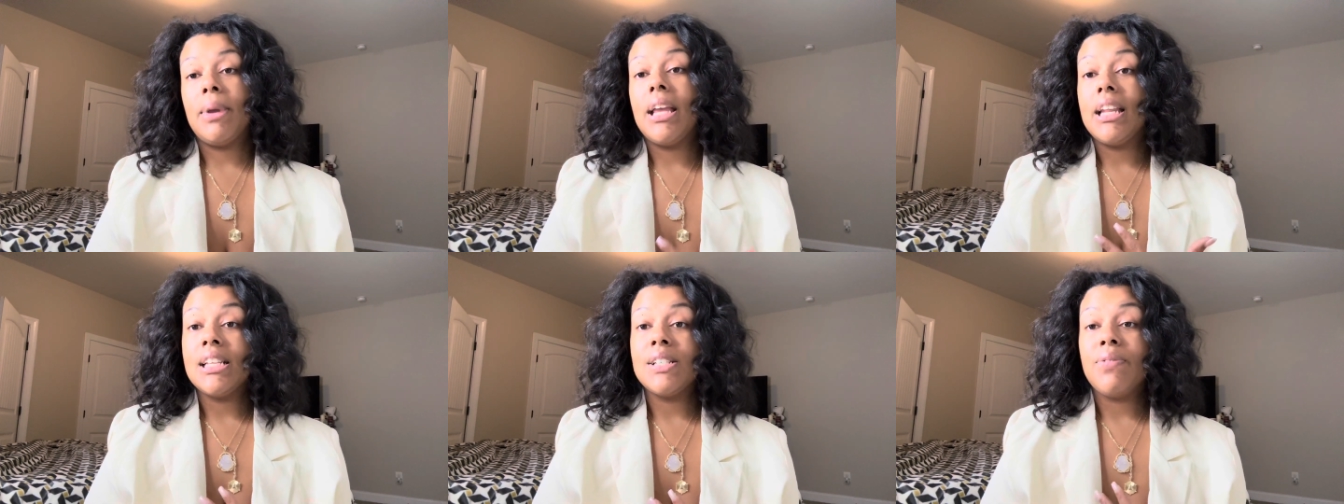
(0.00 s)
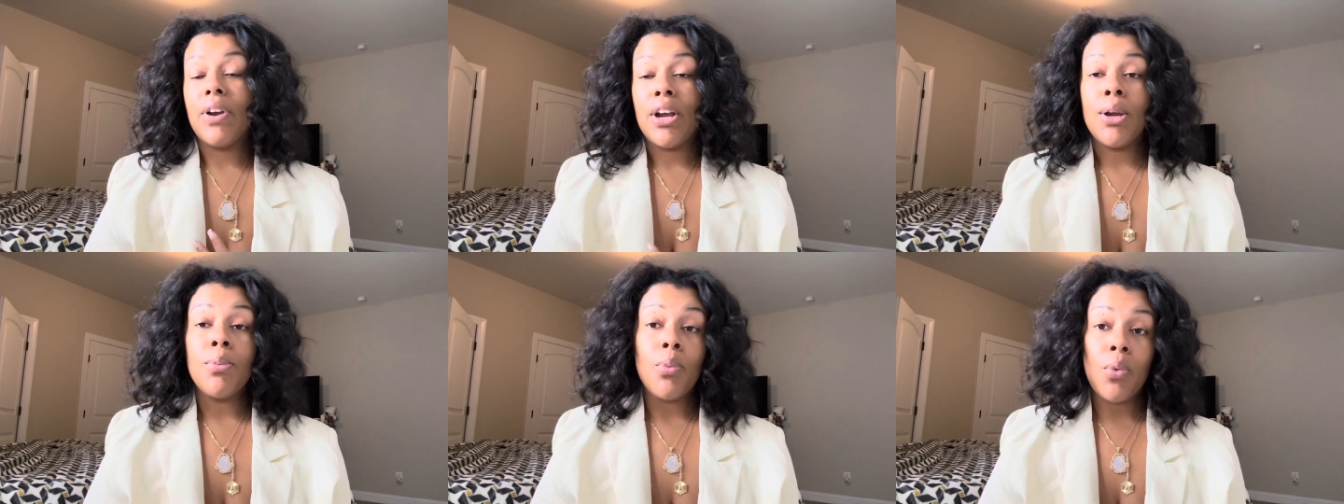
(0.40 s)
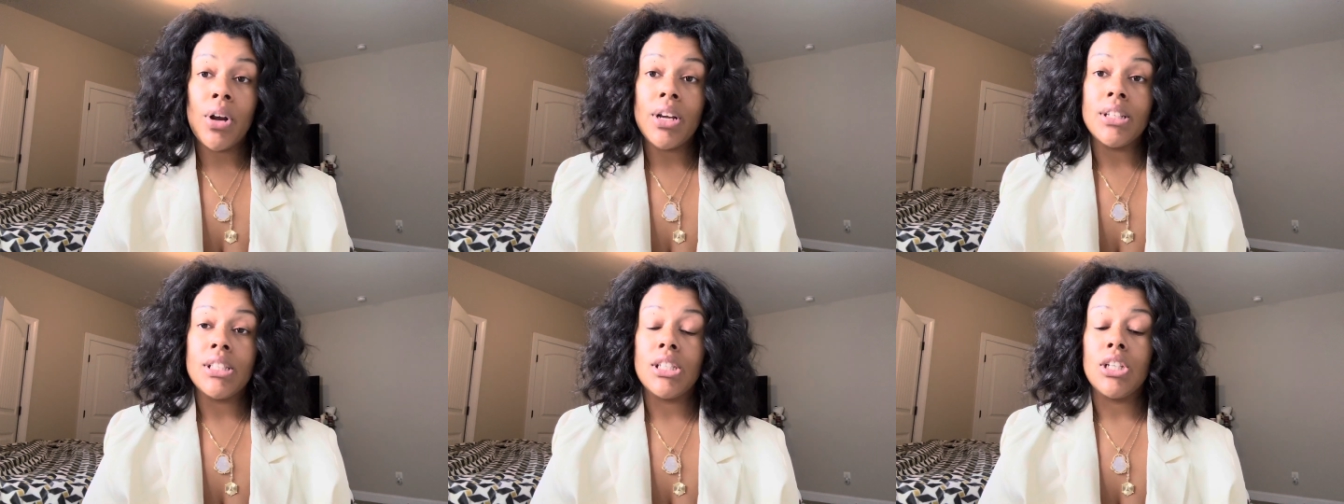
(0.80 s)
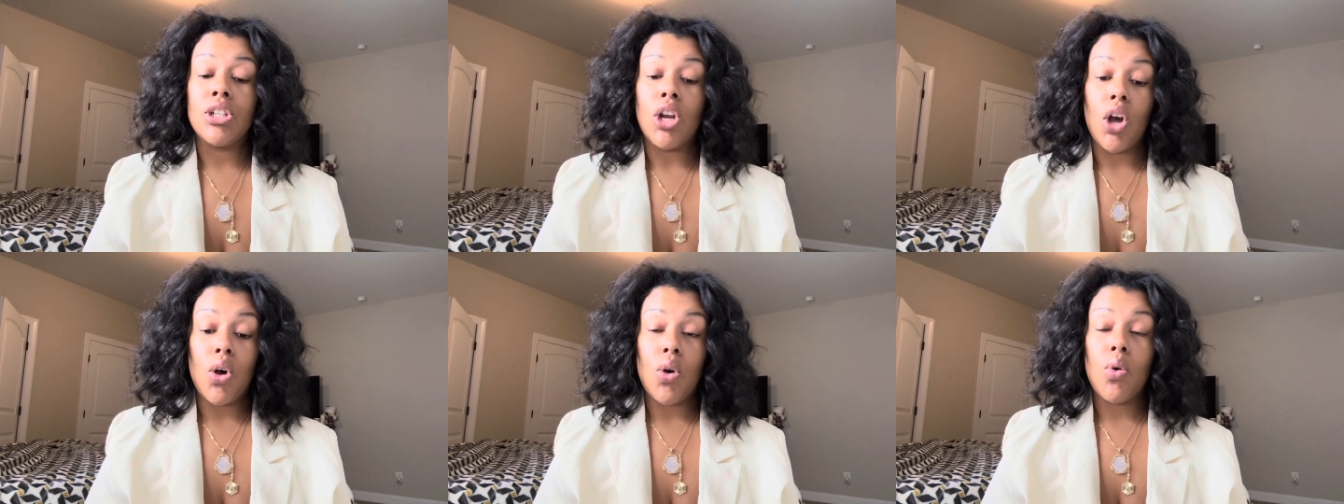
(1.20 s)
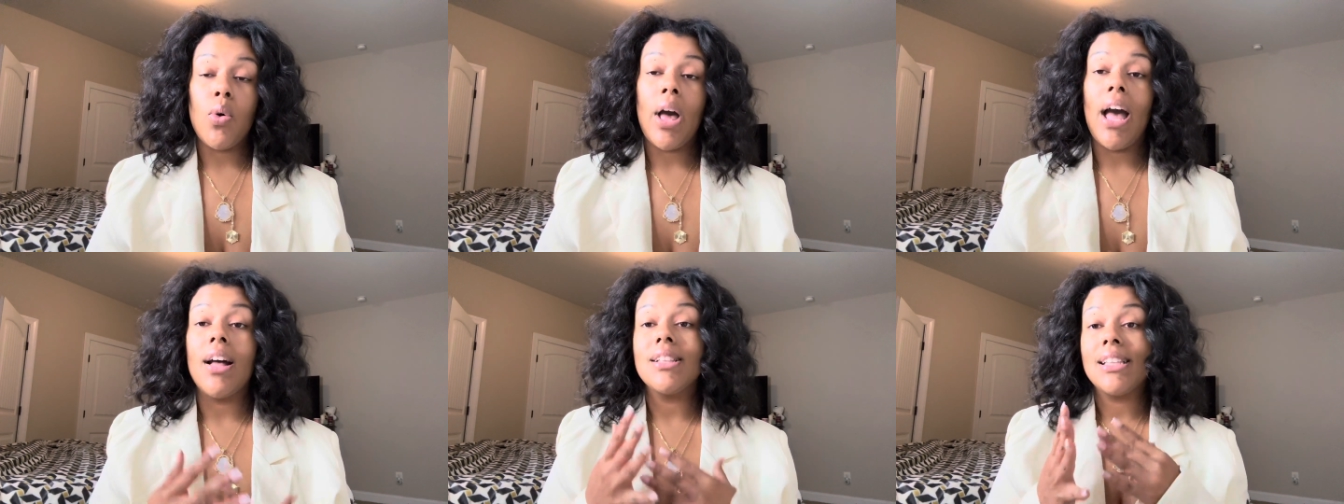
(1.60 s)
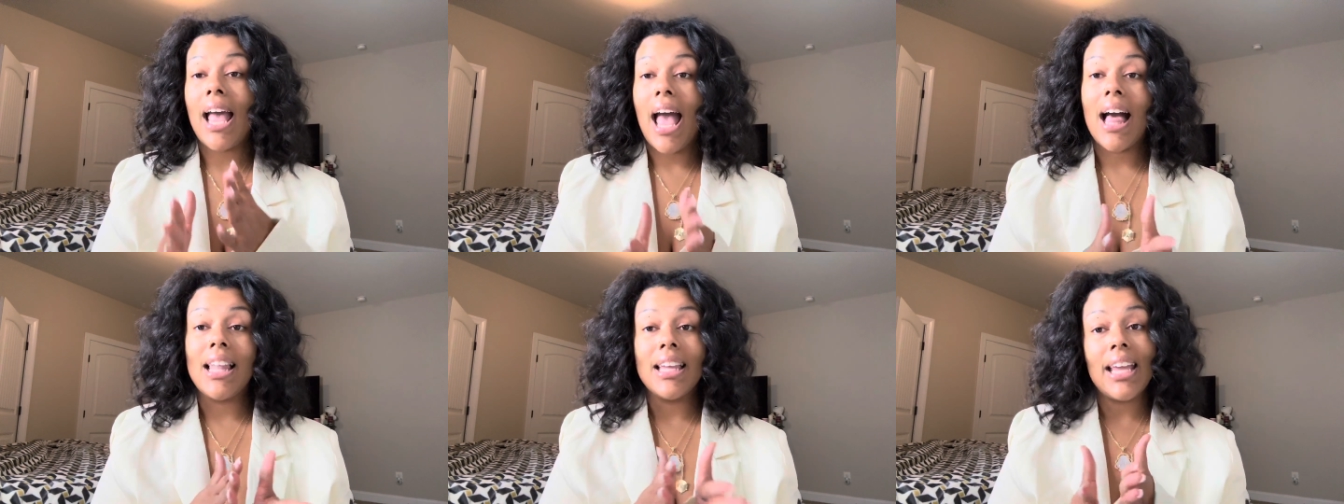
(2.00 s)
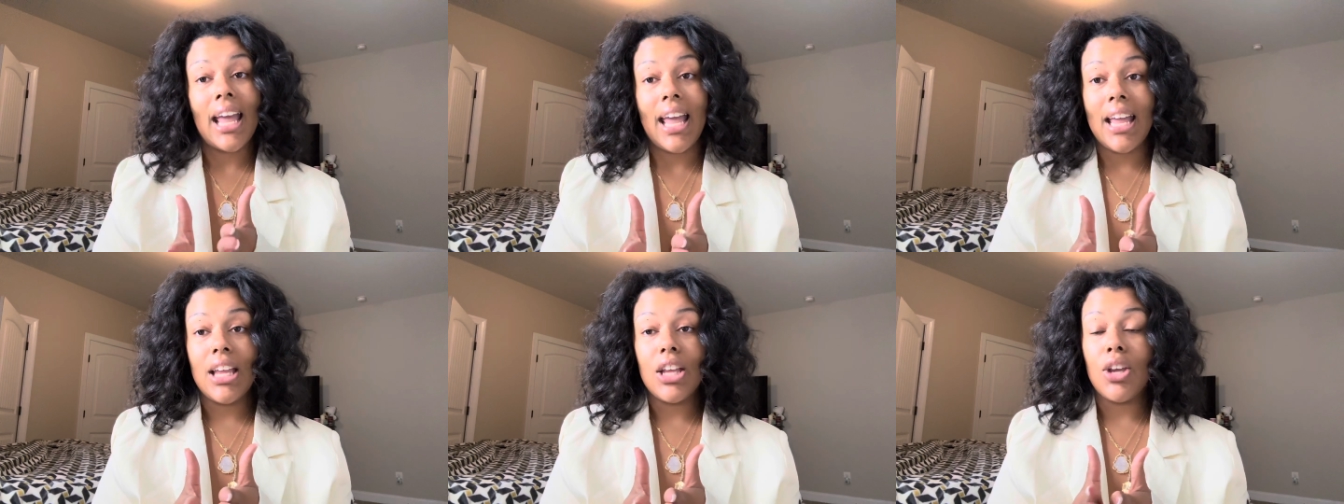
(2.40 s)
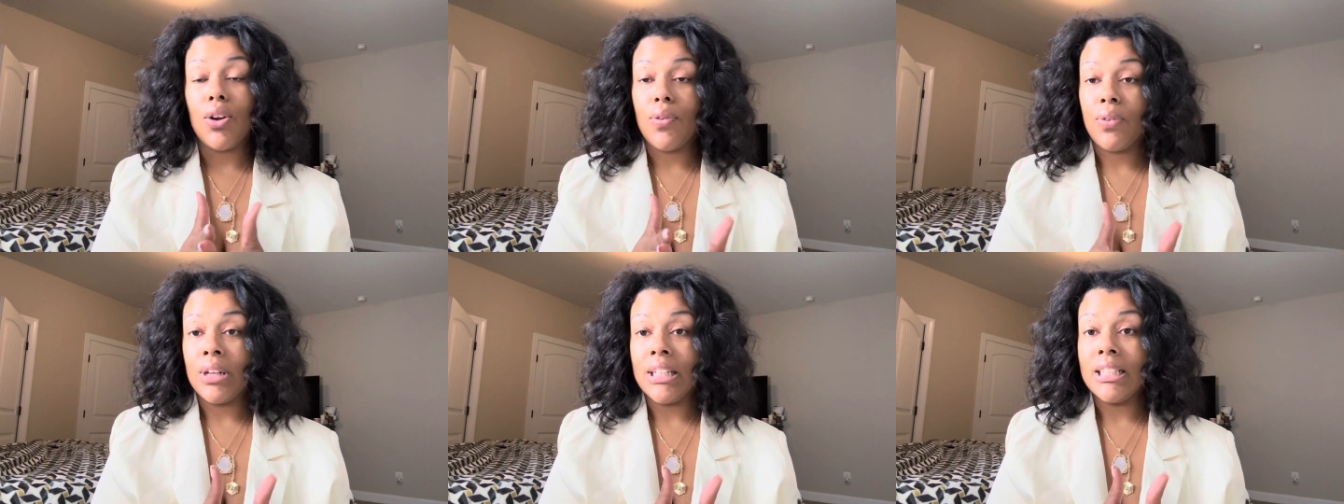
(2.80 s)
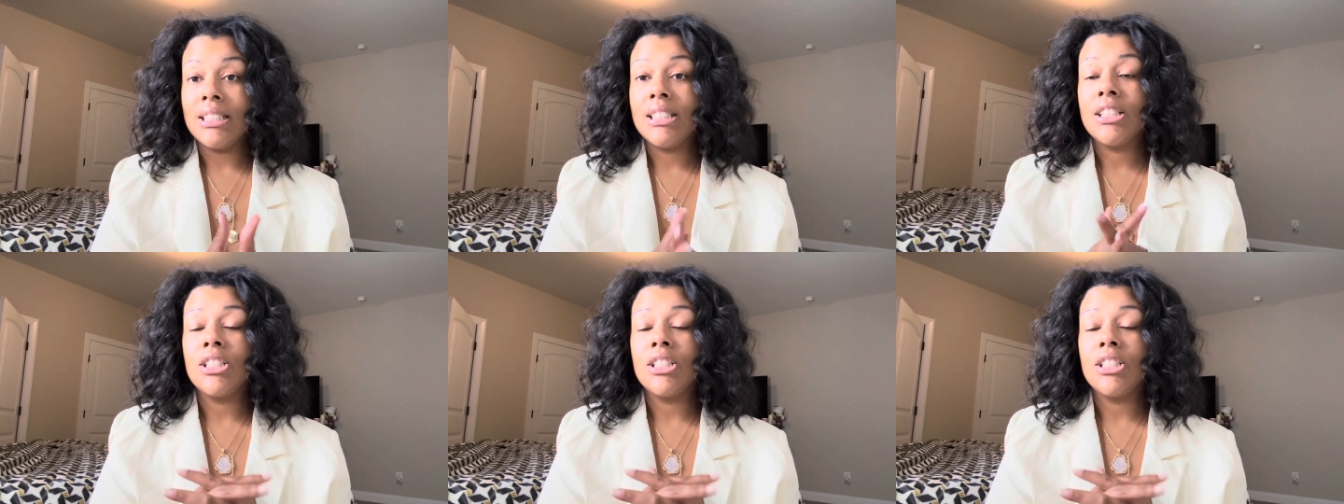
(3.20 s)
it is very important to know how to allocate your funds.